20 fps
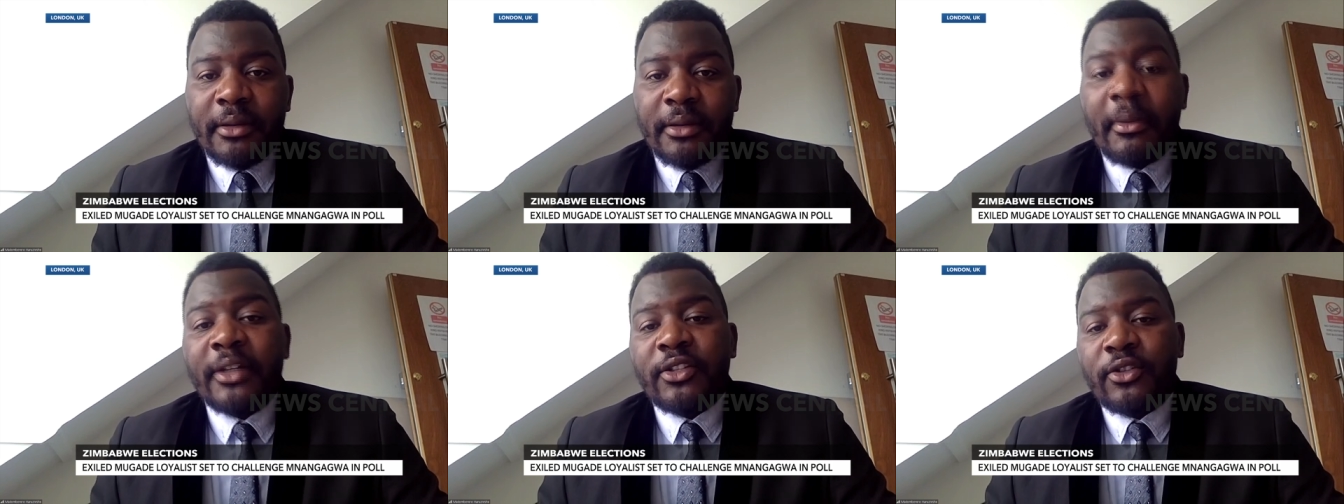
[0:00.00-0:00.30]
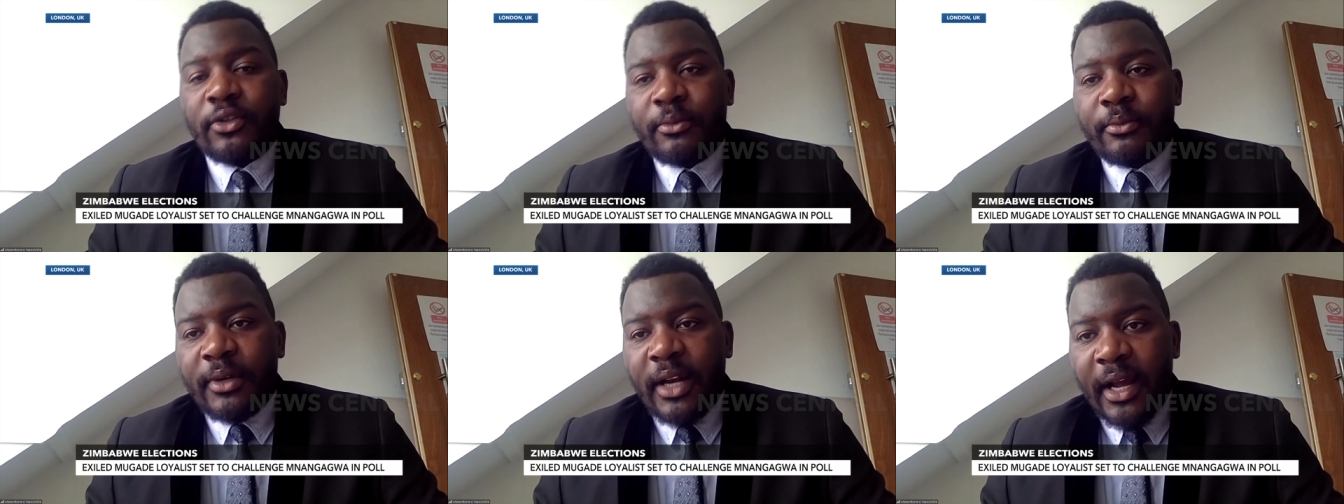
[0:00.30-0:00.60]

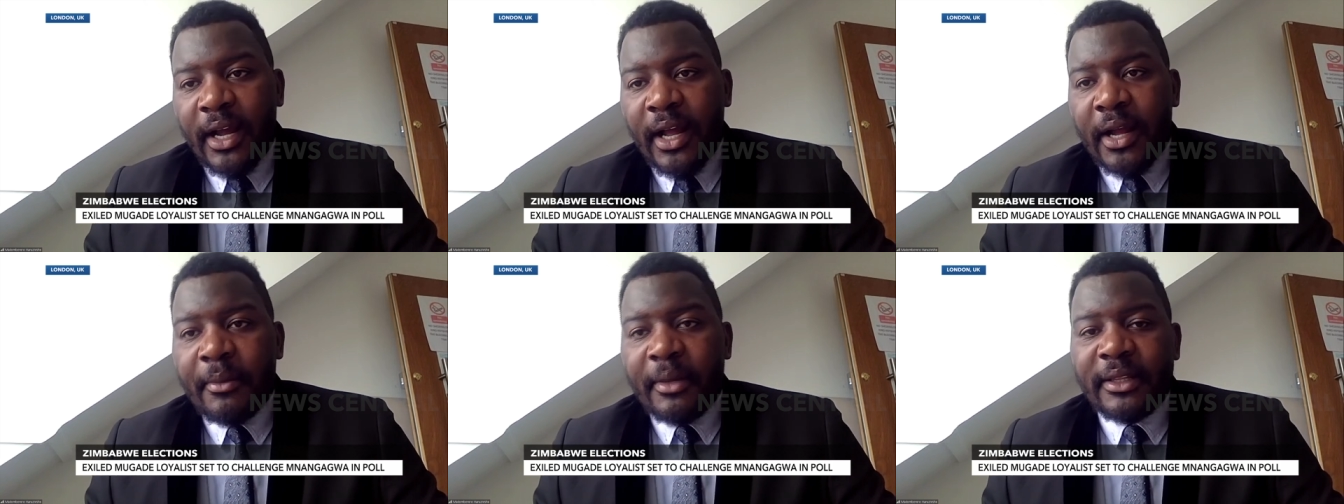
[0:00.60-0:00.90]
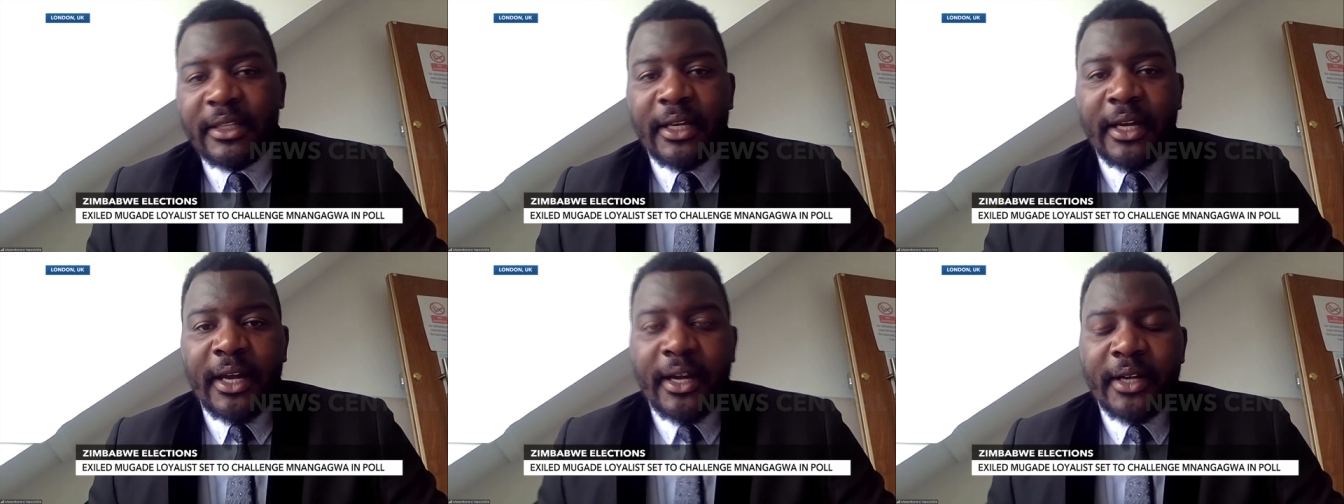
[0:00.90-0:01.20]
Emmerson
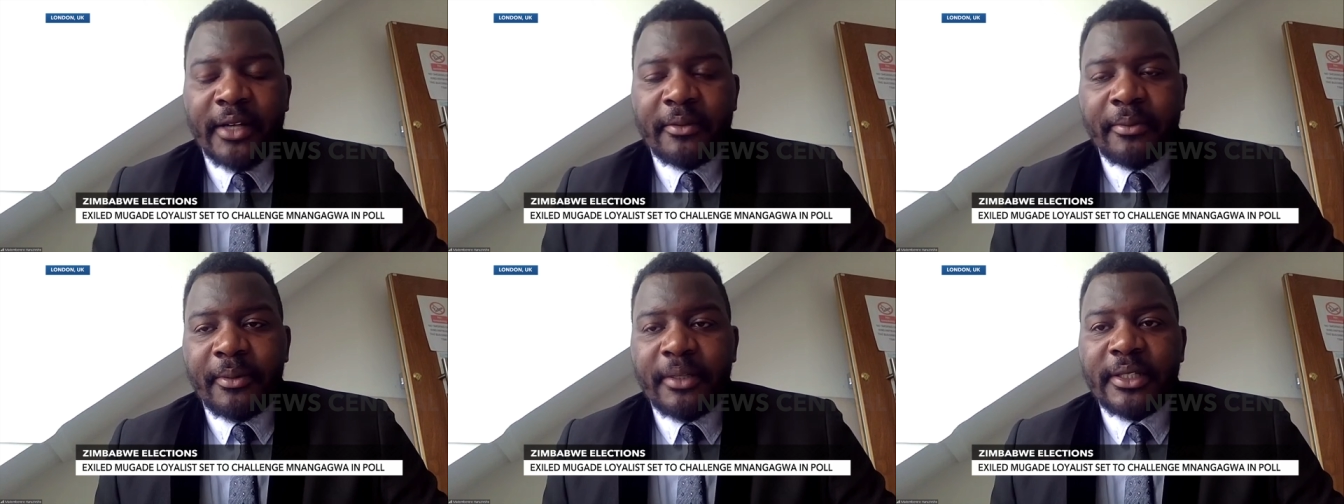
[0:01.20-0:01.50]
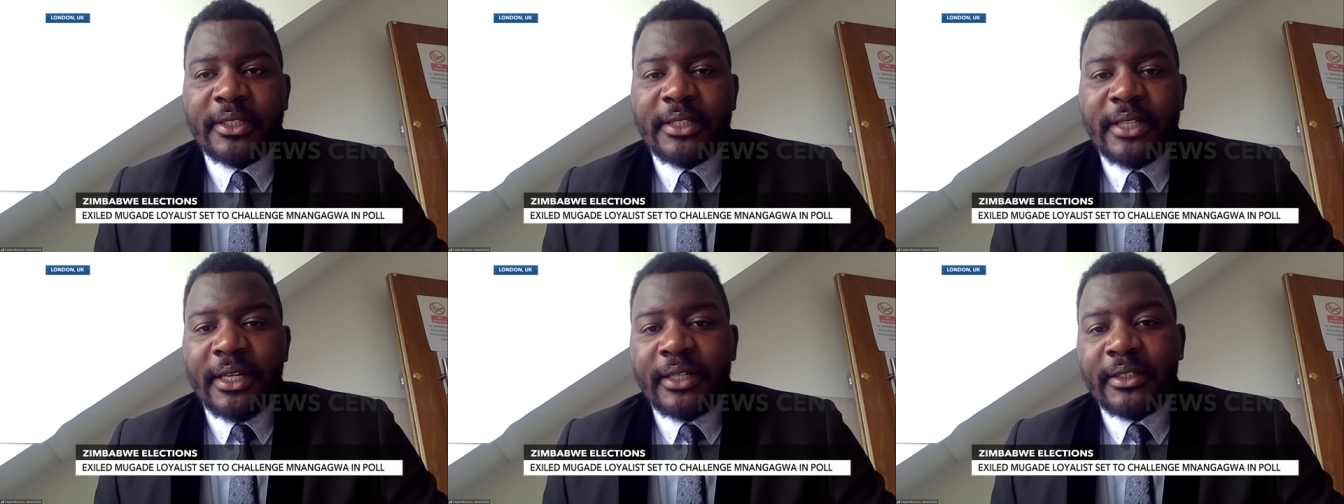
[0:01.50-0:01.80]
Mnangagwa, the current
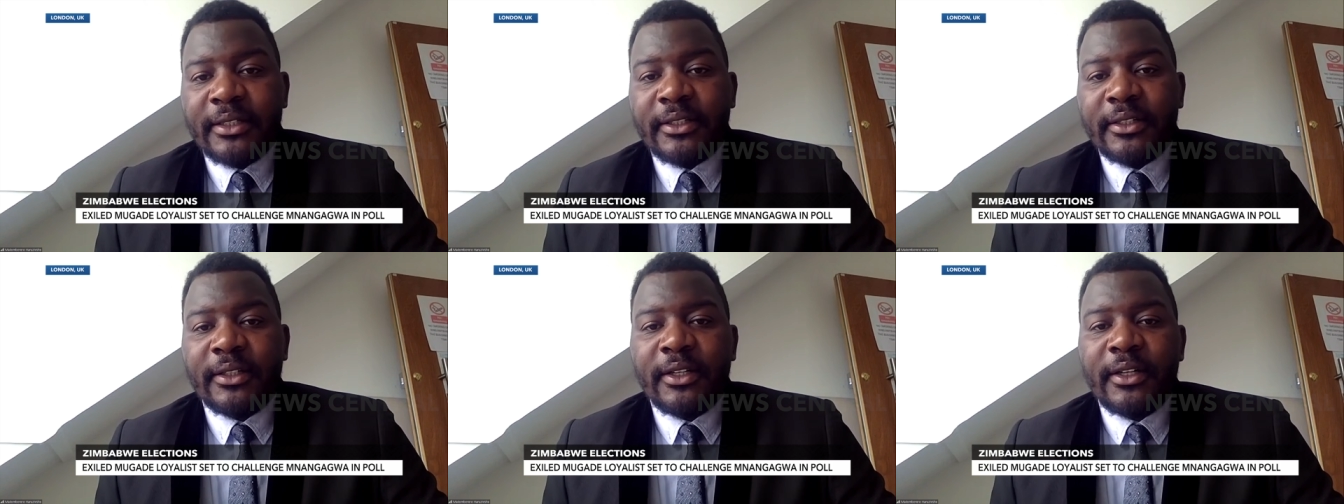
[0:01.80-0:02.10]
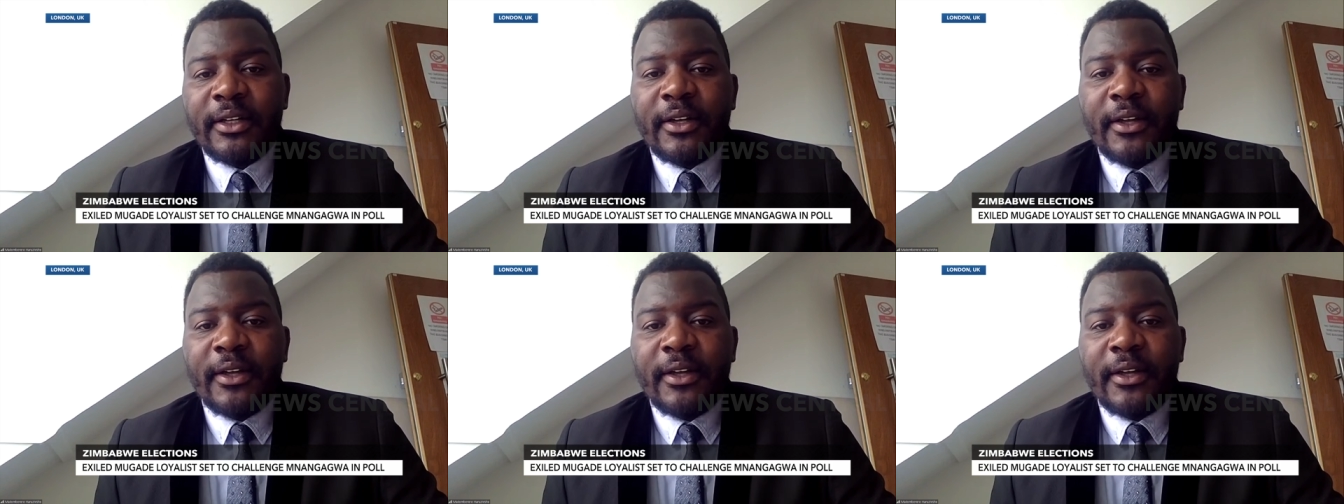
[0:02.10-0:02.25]
president.